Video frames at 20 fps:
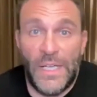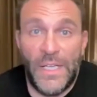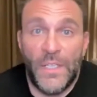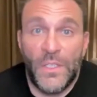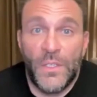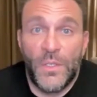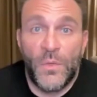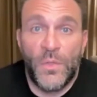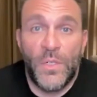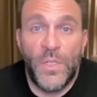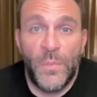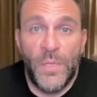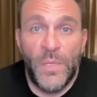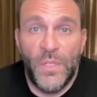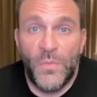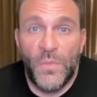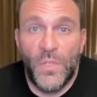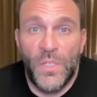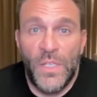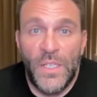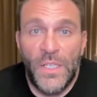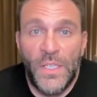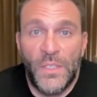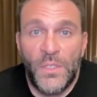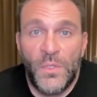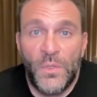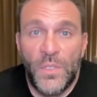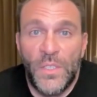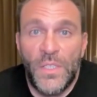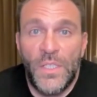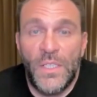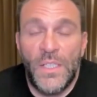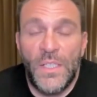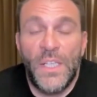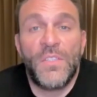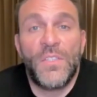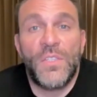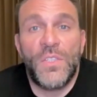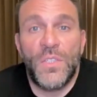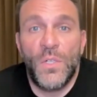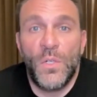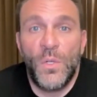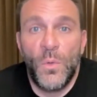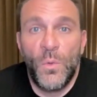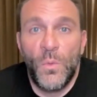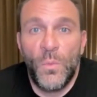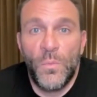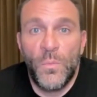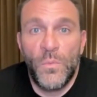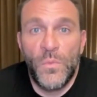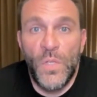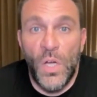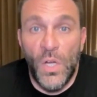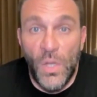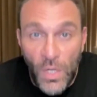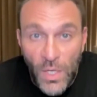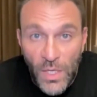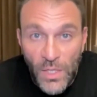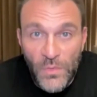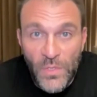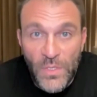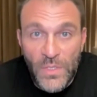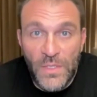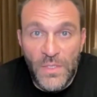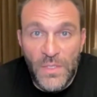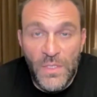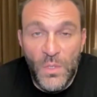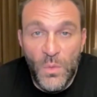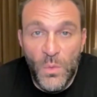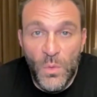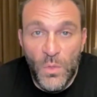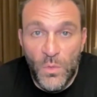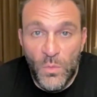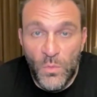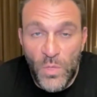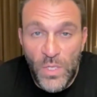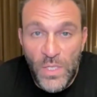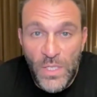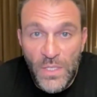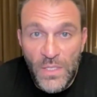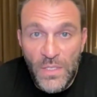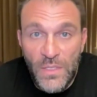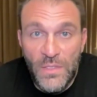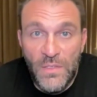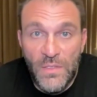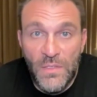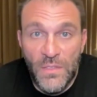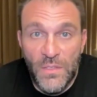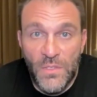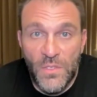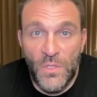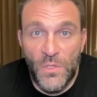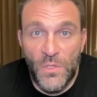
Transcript: I agree, my friend. I agree. And so obviously you were raised a